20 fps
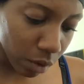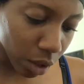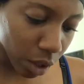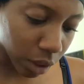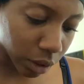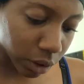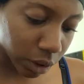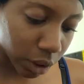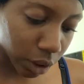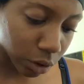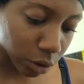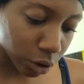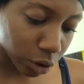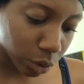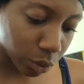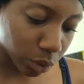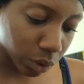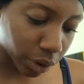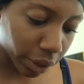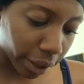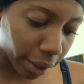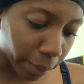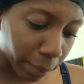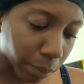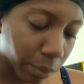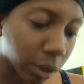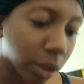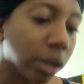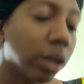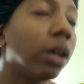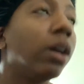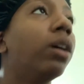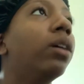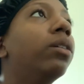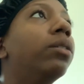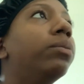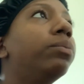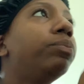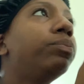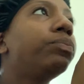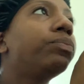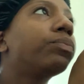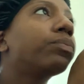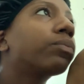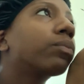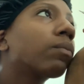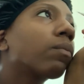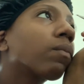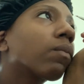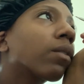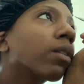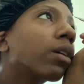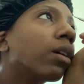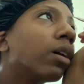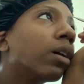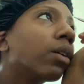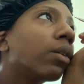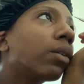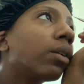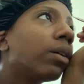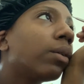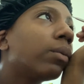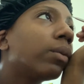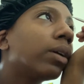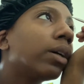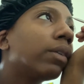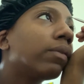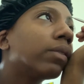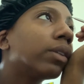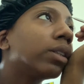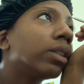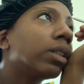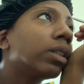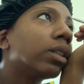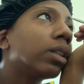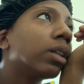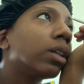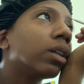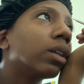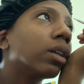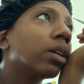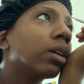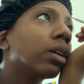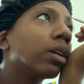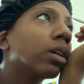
until Tuesday, but, I don't know. We'll have to see